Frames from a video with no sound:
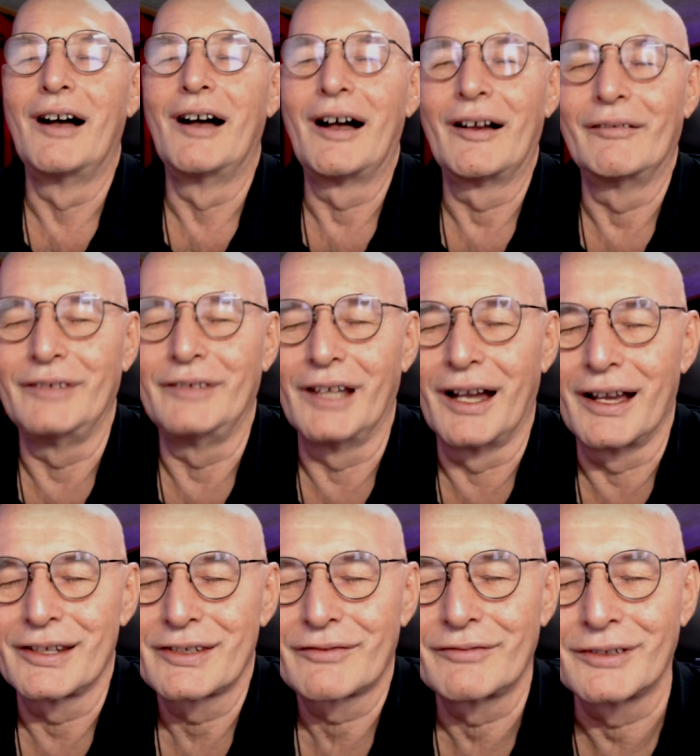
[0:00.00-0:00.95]
Uh, if you
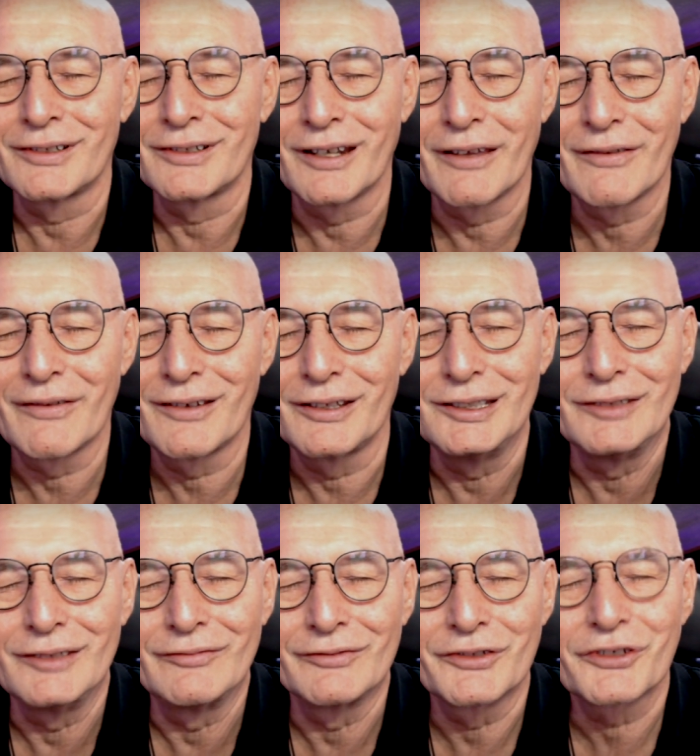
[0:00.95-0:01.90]
ask for another,
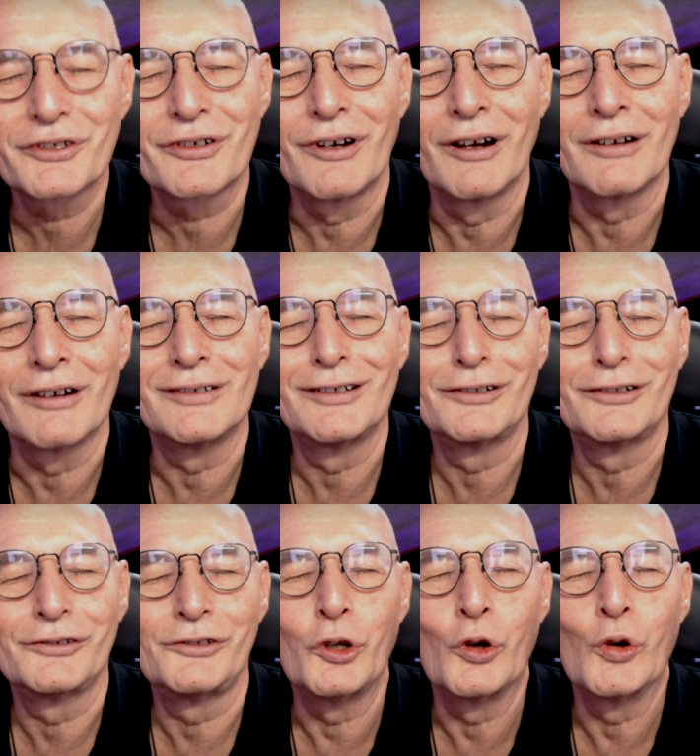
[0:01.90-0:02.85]
even stronger
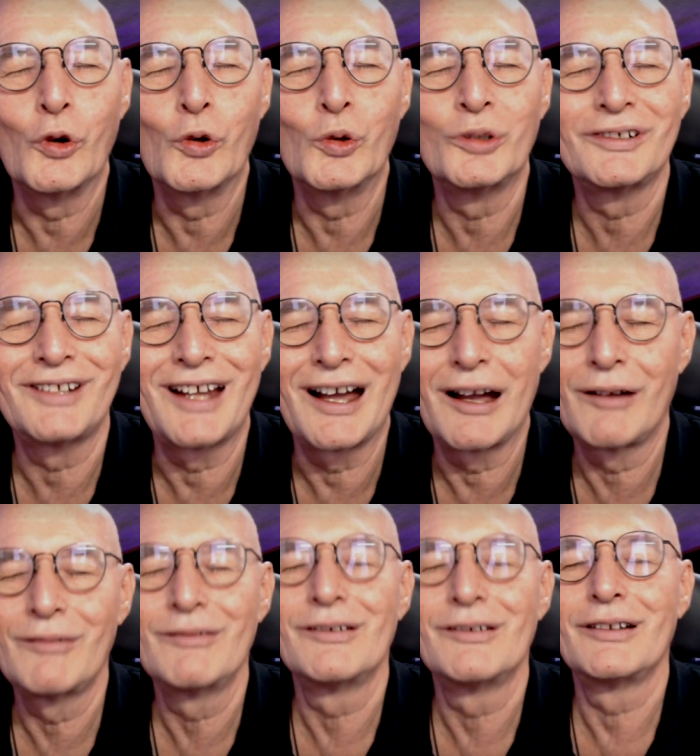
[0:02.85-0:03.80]
no now.